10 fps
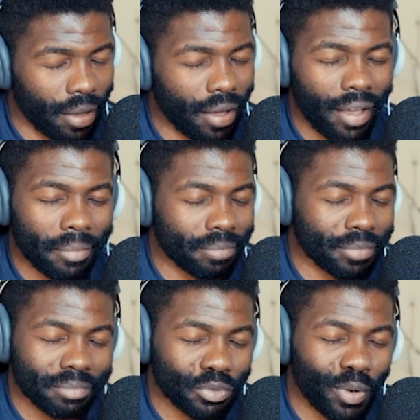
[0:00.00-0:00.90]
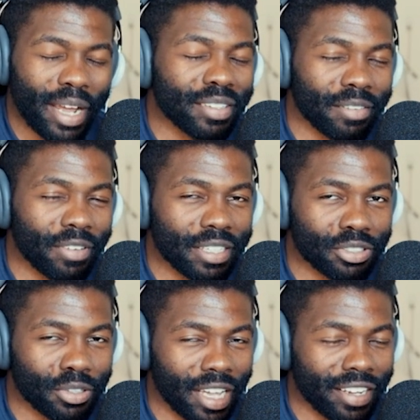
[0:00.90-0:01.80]
I'm rounding
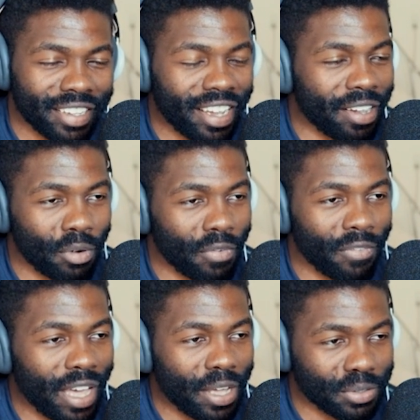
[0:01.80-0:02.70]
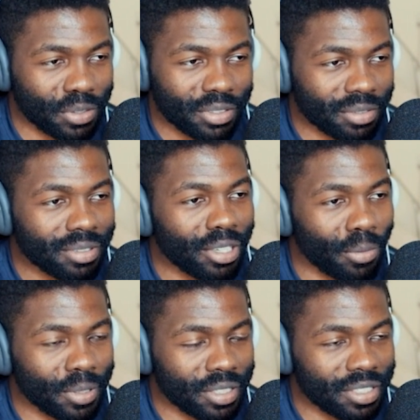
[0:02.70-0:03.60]
things together here with a thousand
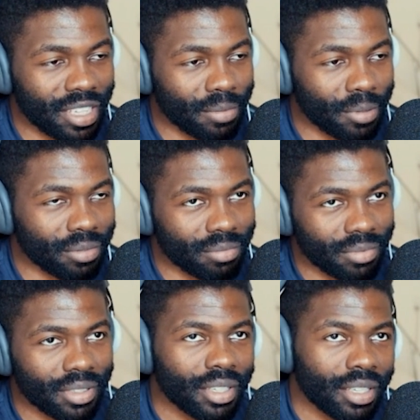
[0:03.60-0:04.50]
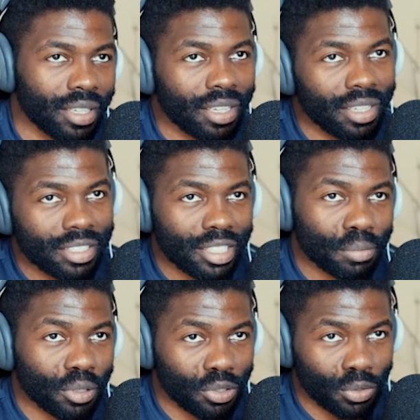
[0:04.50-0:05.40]
kilometers instead, but six
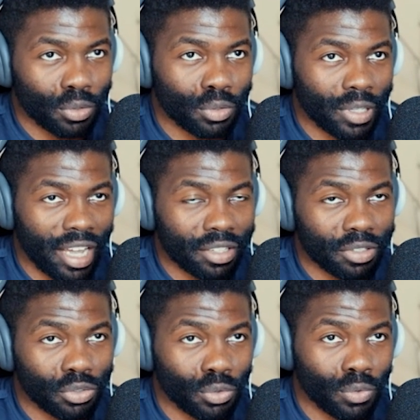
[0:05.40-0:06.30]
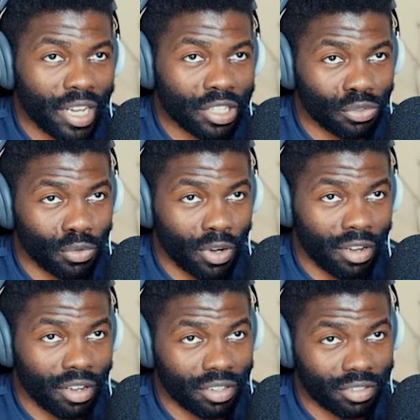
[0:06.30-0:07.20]
point two, add the two
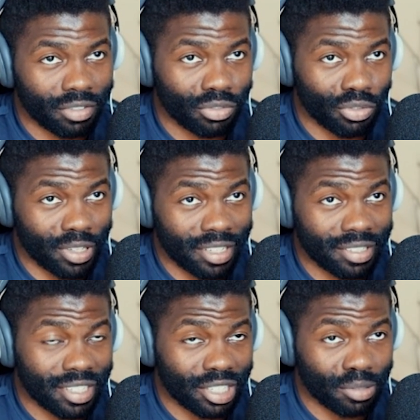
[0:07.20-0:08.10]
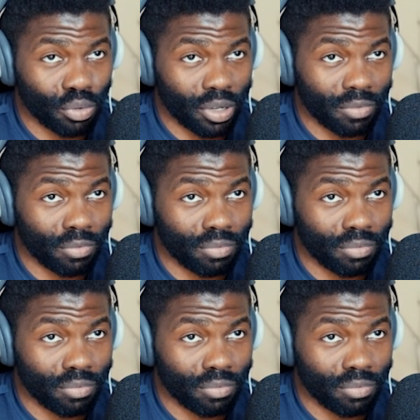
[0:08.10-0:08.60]
extra, so that's six point,